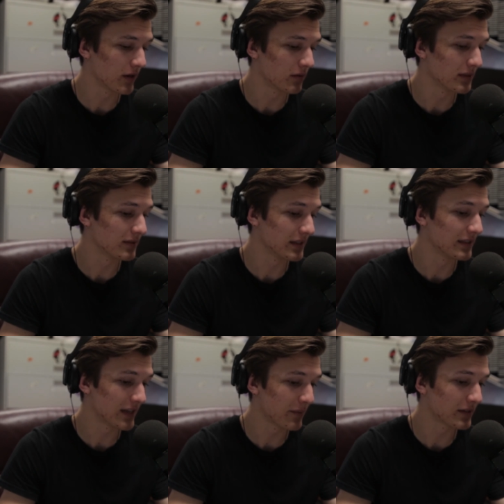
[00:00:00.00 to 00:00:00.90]
films. It's the
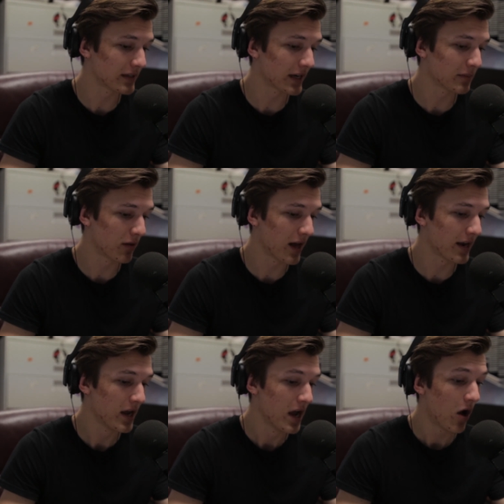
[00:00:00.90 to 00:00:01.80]
same exact
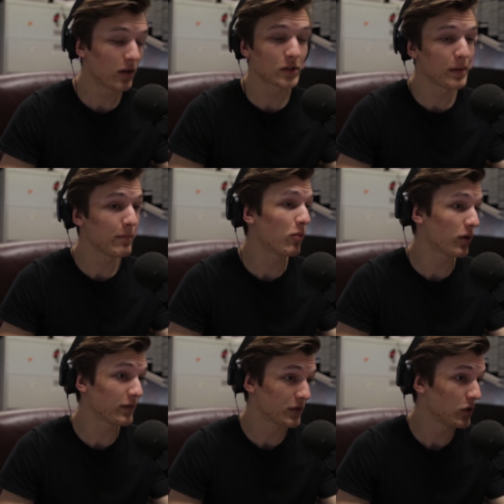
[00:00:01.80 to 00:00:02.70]
plot. Also, people
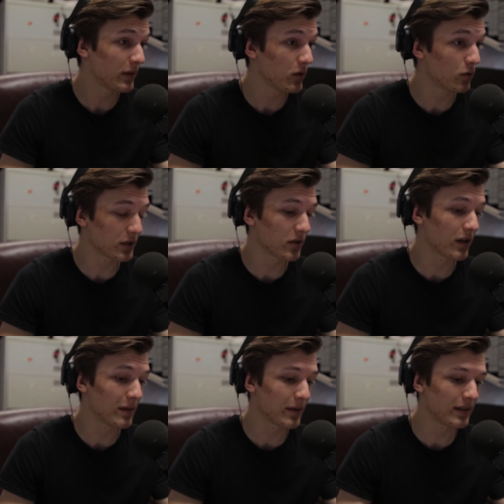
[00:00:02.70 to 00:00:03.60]
would have assumed that you were just
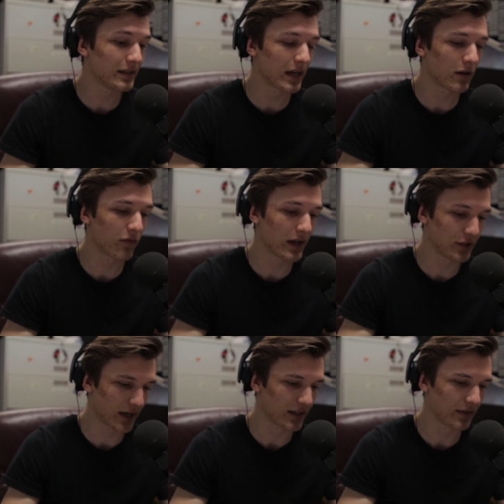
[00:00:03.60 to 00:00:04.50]
talking about the entire
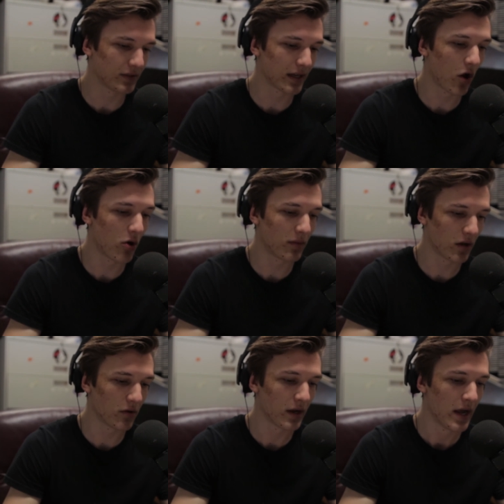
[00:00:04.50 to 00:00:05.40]
franchise if you said Home
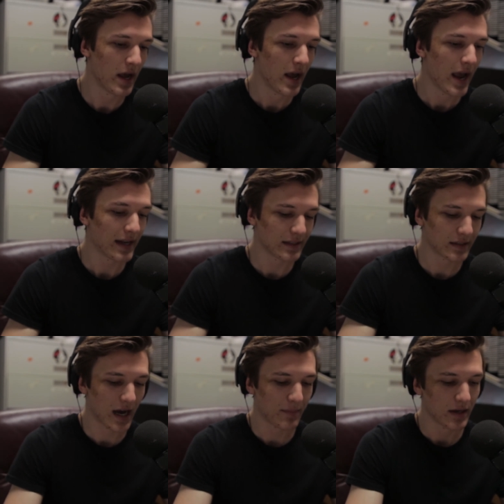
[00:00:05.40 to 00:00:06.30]
Alone and
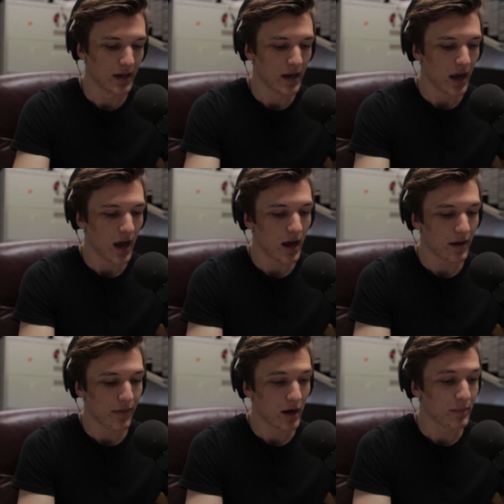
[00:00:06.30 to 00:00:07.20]
stopped
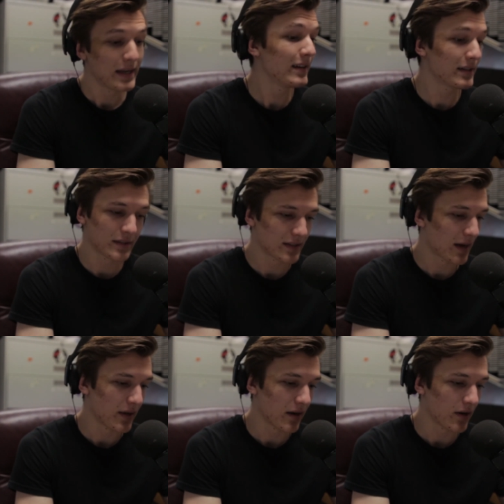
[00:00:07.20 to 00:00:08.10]
uh, there. But he doesn't
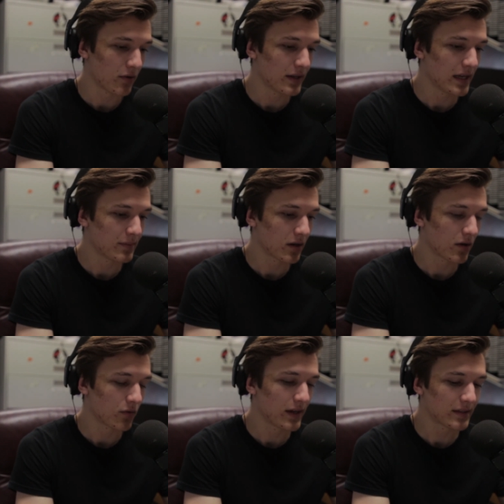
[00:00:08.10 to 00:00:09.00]
stop there. No, he keeps
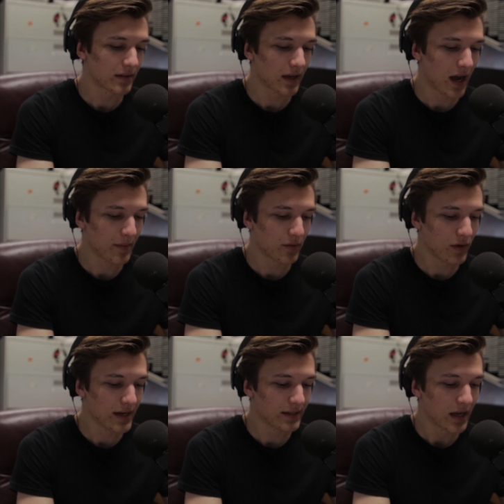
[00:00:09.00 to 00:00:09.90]
going. Rest of the comment
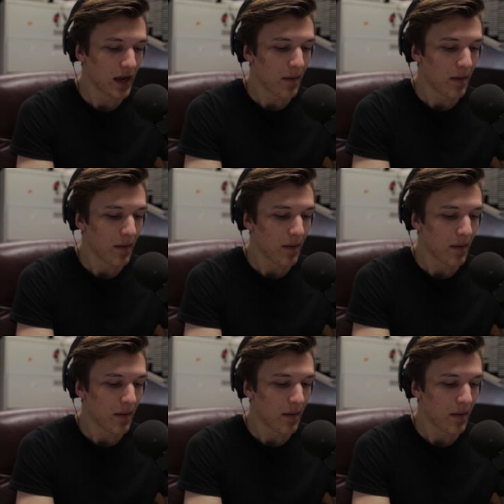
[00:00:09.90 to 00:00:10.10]
reads,